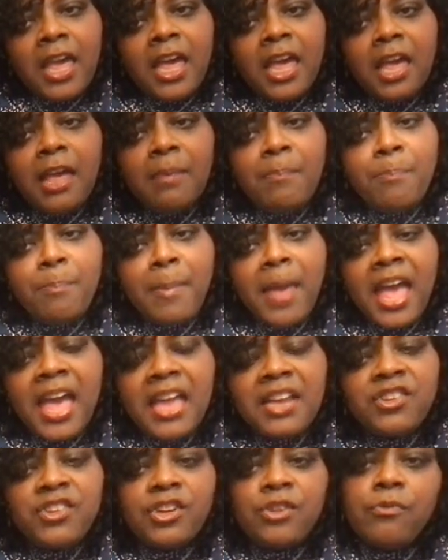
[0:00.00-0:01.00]

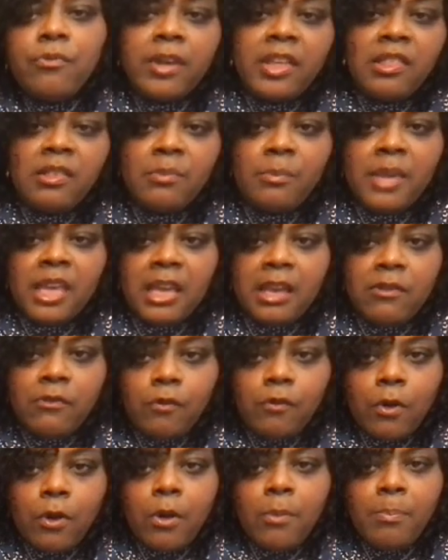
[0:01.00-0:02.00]
imagine with me
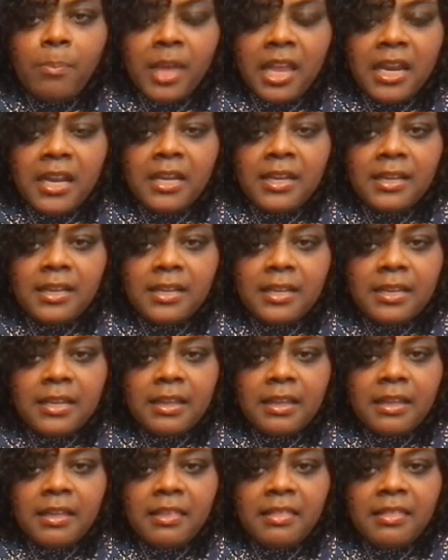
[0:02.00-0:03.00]
for a minute
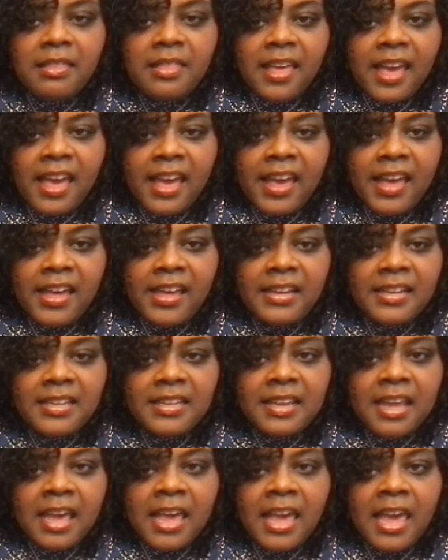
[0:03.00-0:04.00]
that
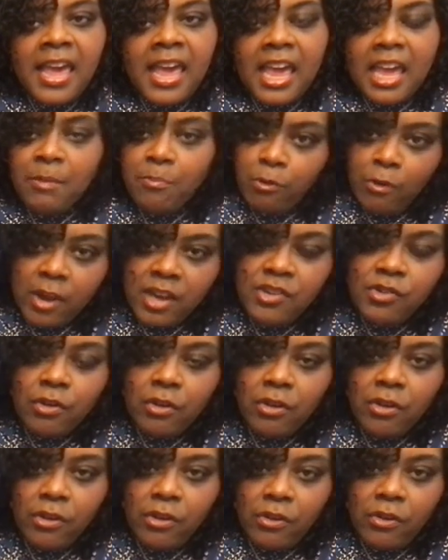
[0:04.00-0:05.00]
a pressure
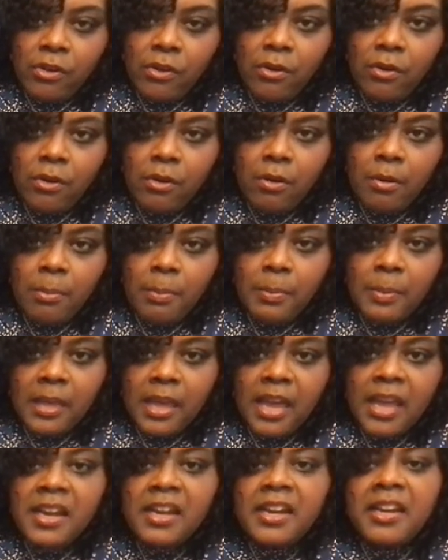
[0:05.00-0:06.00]
cooker
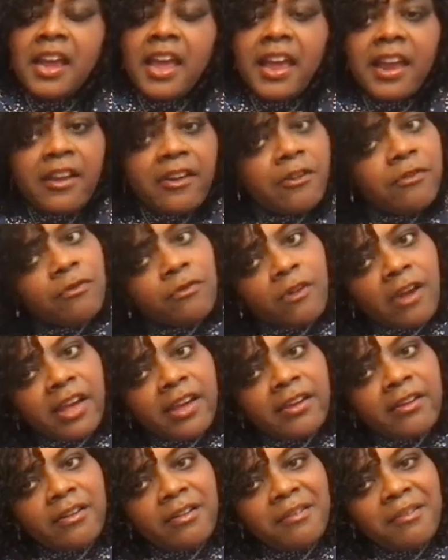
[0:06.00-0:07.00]
and an air
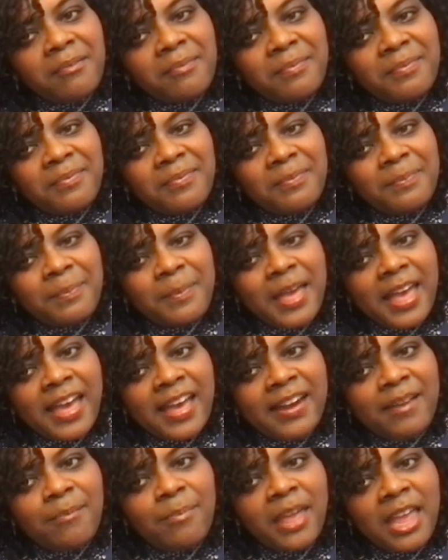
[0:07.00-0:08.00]
fryer
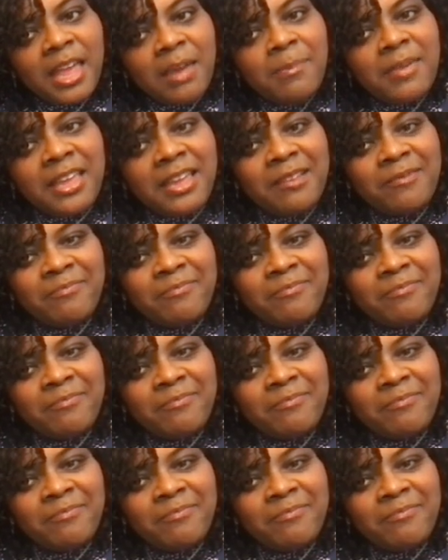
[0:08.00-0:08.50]
had a baby.